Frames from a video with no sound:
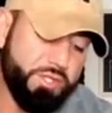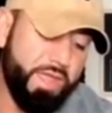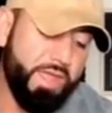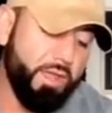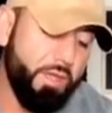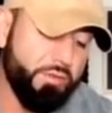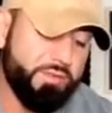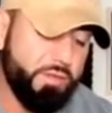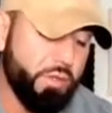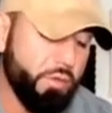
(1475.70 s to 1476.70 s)
like
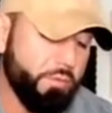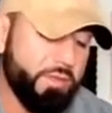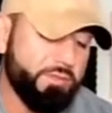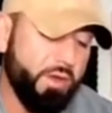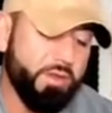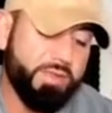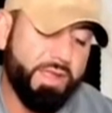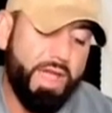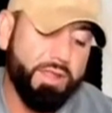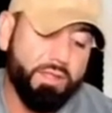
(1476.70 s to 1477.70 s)
others knew as far as
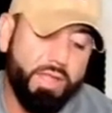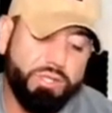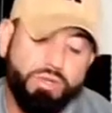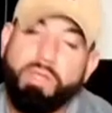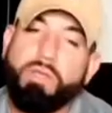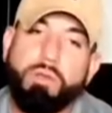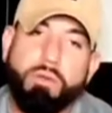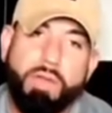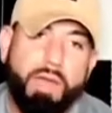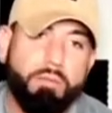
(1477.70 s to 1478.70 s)
like how to like treat
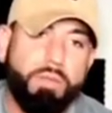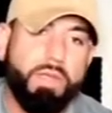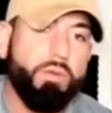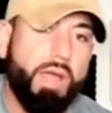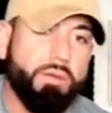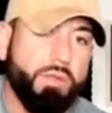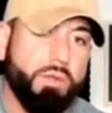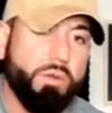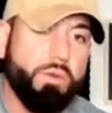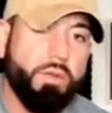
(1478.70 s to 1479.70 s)
you and how to be around
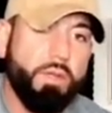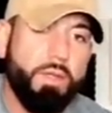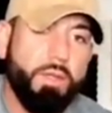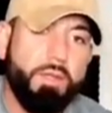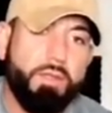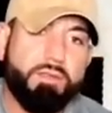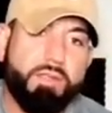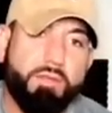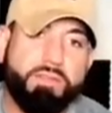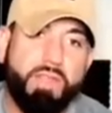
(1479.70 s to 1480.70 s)
you and
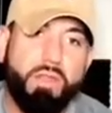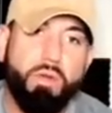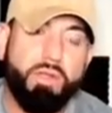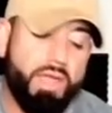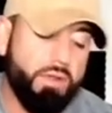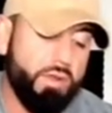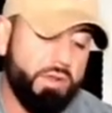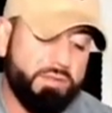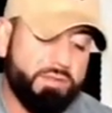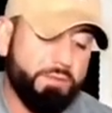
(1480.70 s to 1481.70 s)
stuff? Because I know it
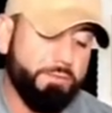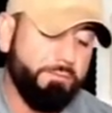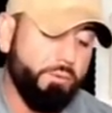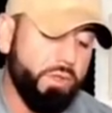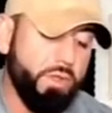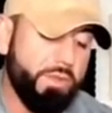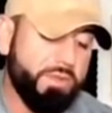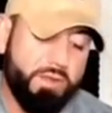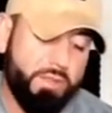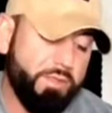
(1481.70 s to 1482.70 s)
is different for you.
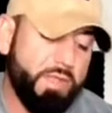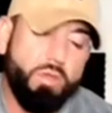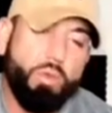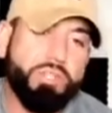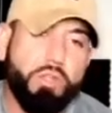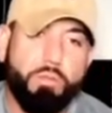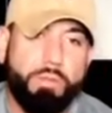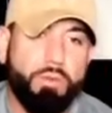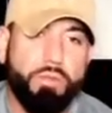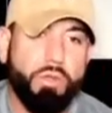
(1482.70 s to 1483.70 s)
Is there anything that you wish other
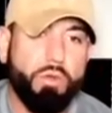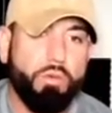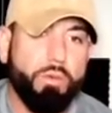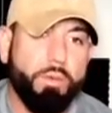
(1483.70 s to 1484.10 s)
people knew?